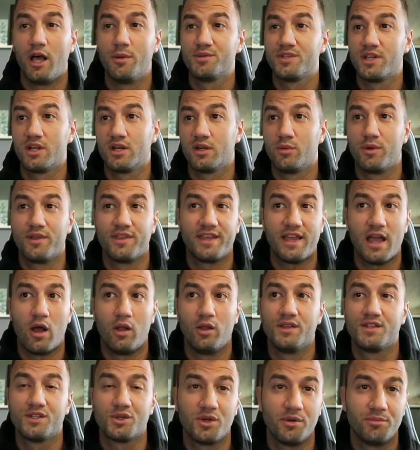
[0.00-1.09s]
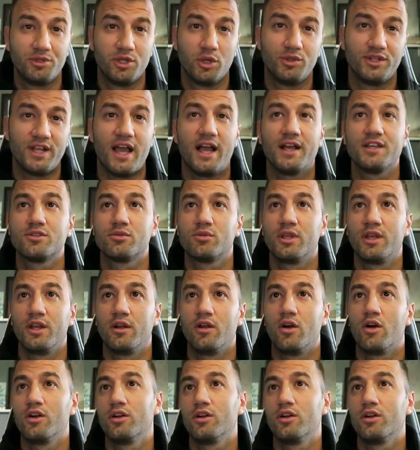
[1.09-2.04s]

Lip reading: Help Center with countless crypto tax related